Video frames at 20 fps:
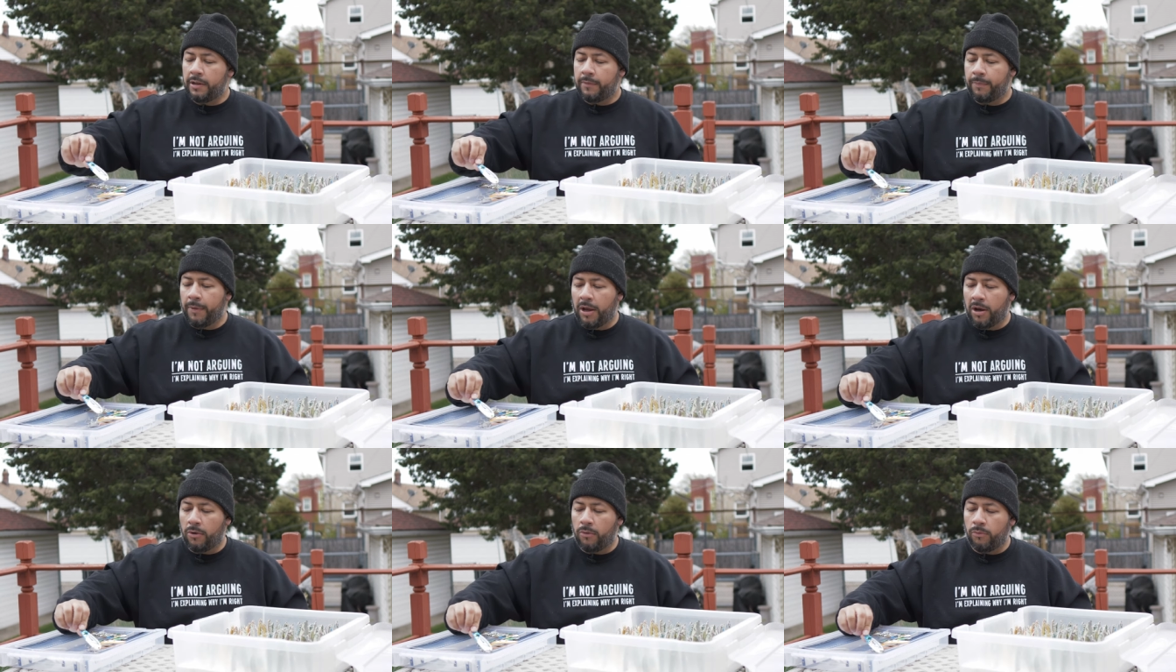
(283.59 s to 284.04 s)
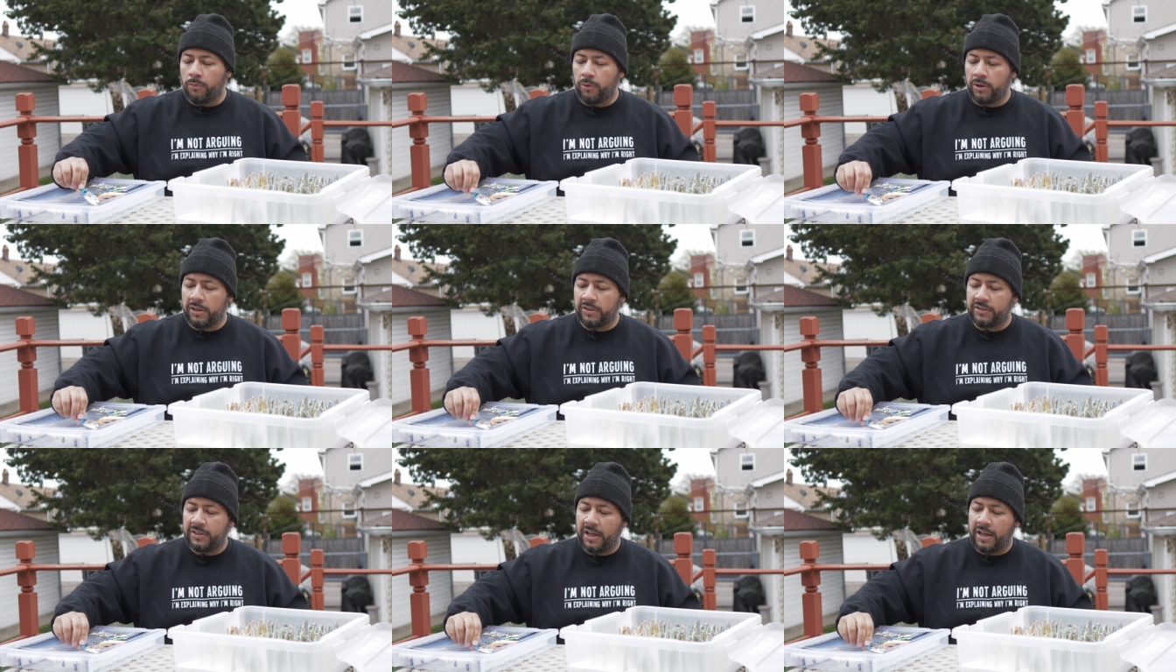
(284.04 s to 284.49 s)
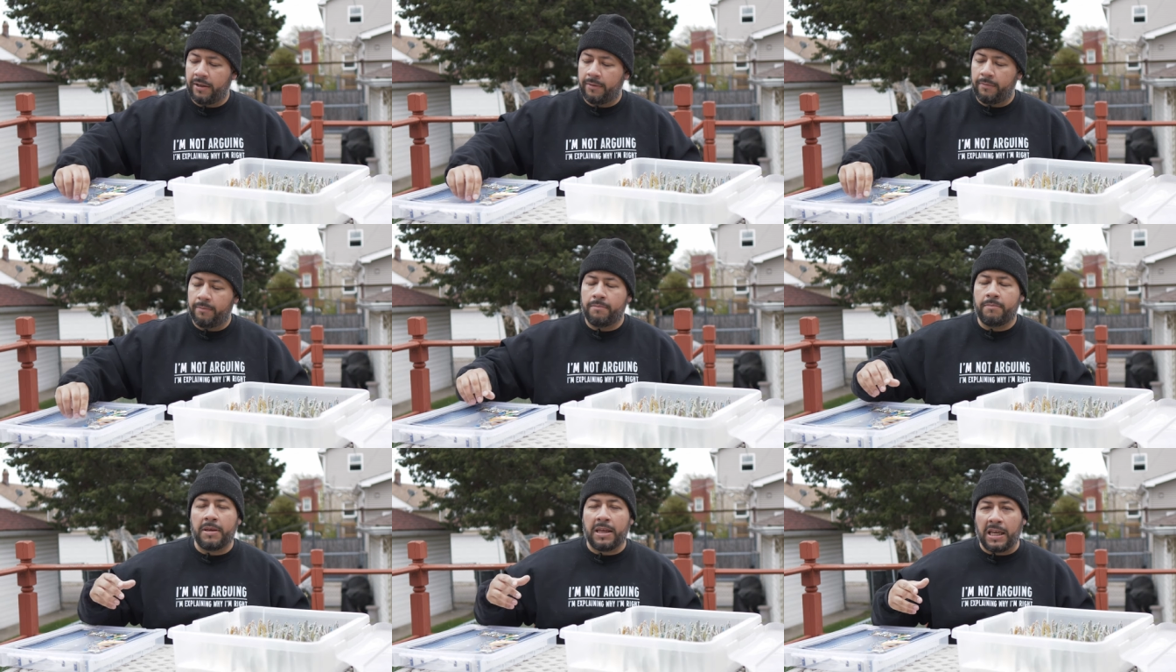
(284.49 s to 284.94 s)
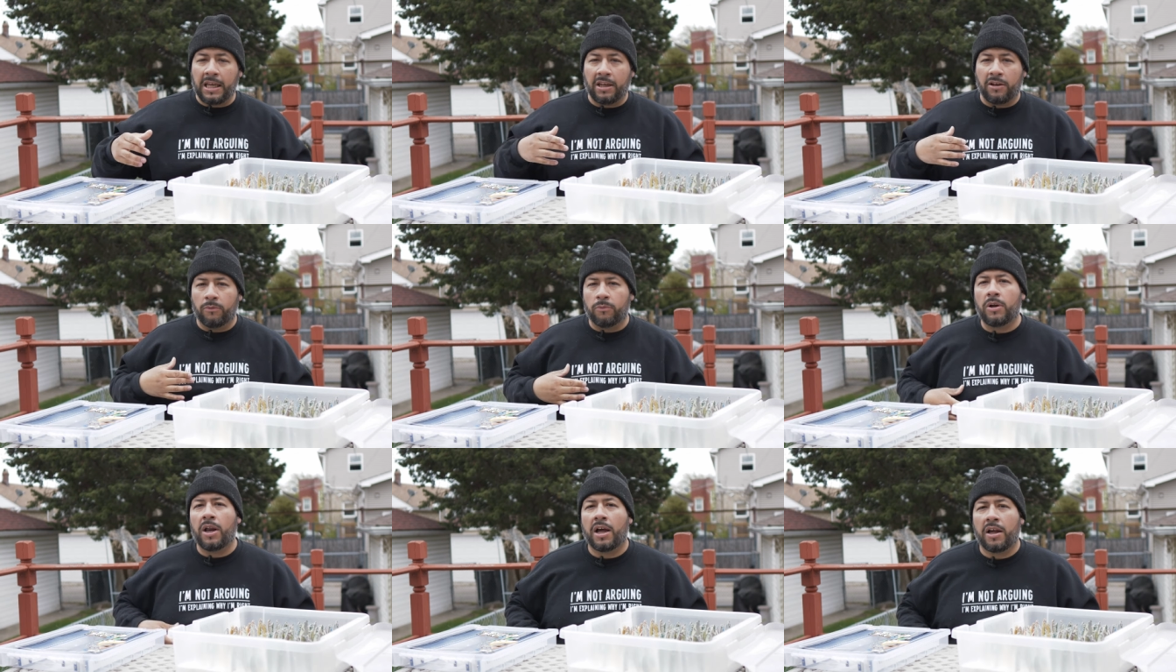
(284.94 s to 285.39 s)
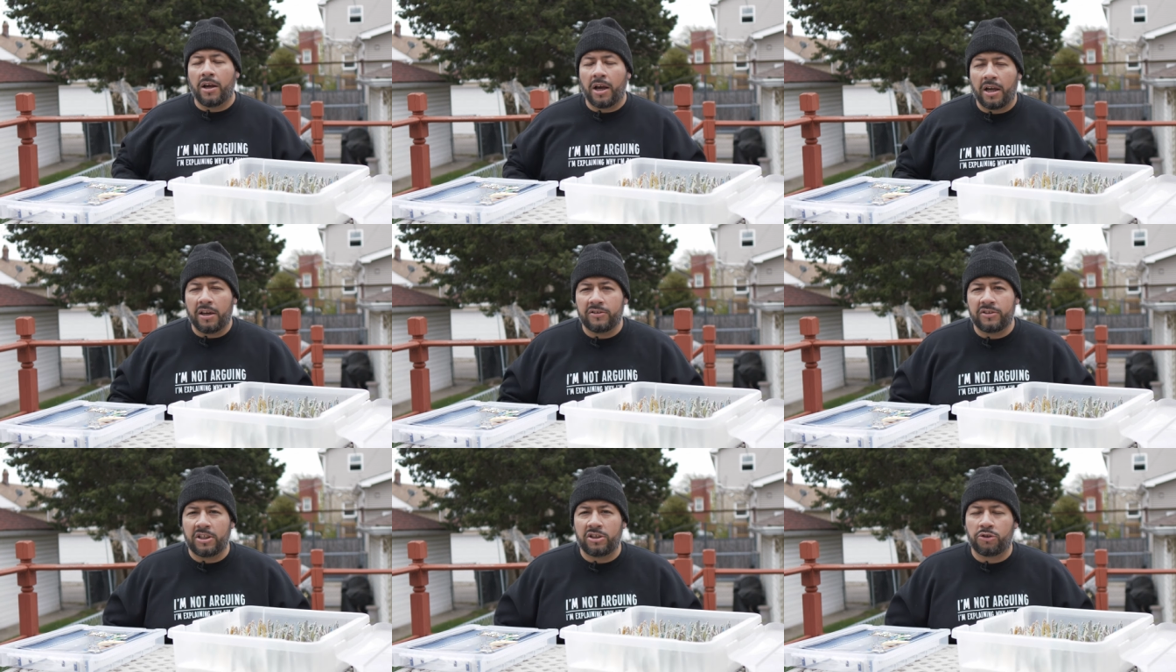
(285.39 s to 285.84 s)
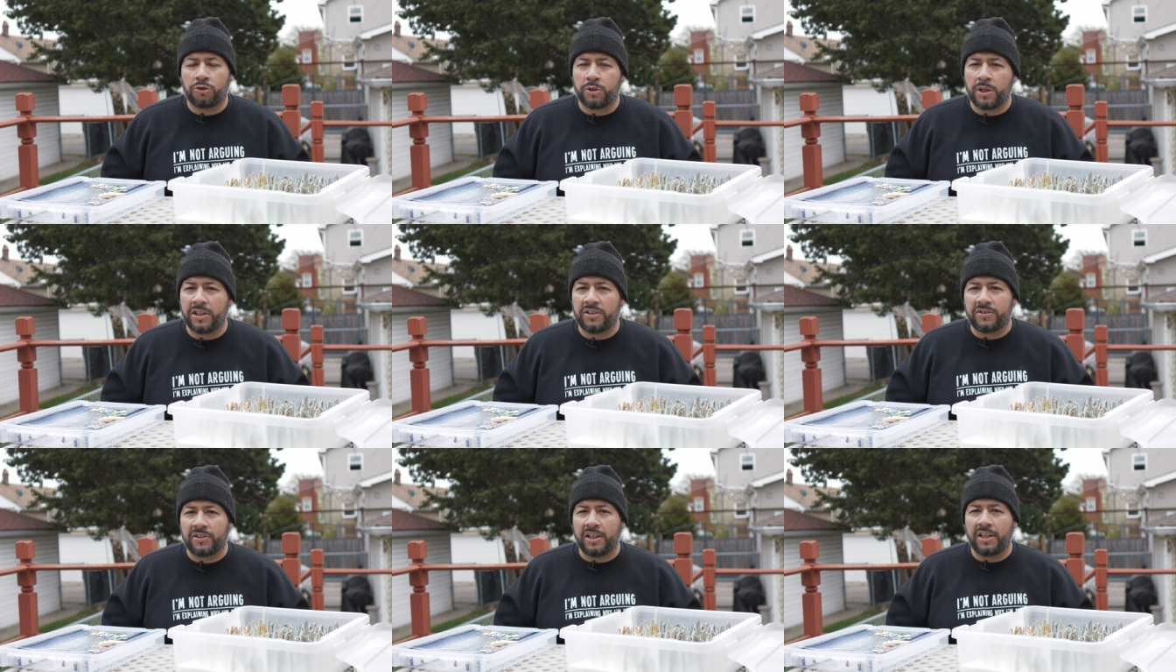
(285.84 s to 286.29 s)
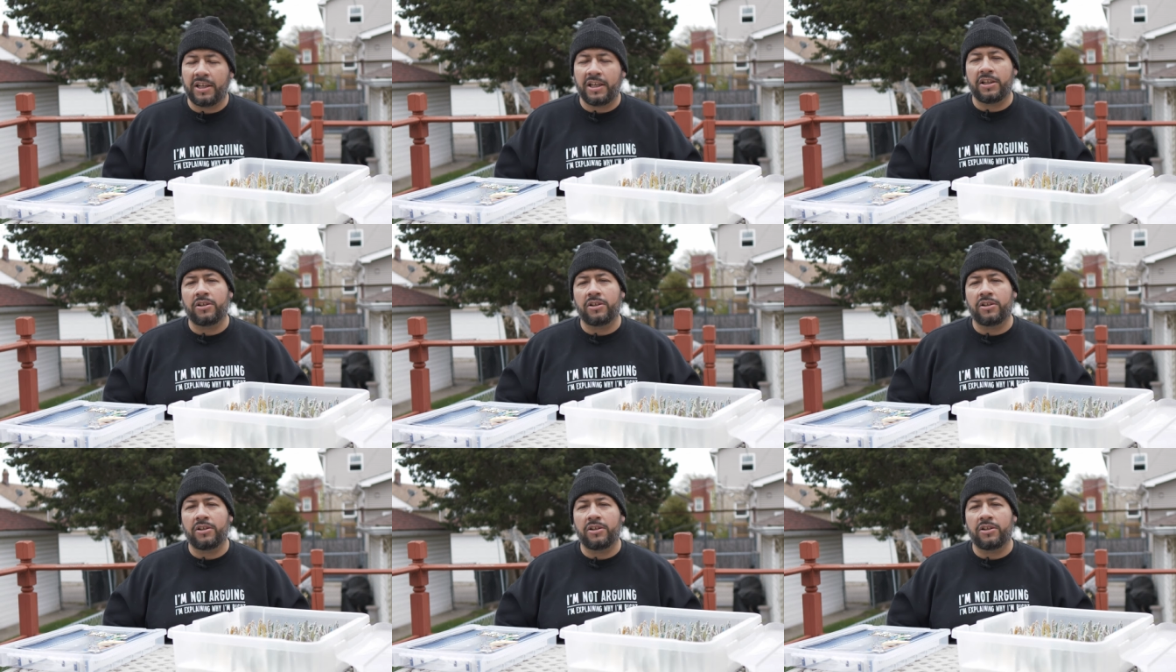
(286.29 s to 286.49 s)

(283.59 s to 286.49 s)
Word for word: Now, what does that mean? How does that translate